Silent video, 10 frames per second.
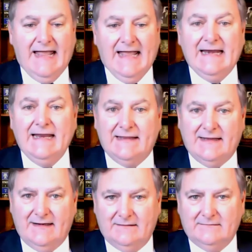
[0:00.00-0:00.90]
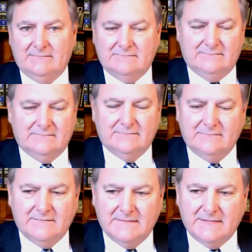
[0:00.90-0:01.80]
Anything,
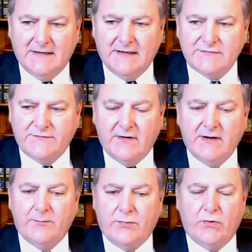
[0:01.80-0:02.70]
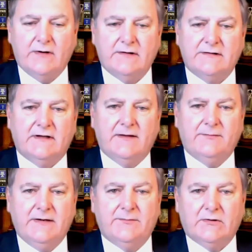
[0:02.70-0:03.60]
it is very important to
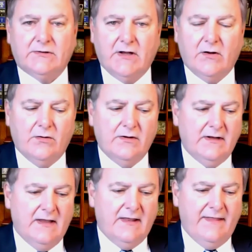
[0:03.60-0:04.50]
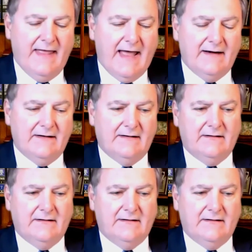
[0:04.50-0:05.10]
let people know that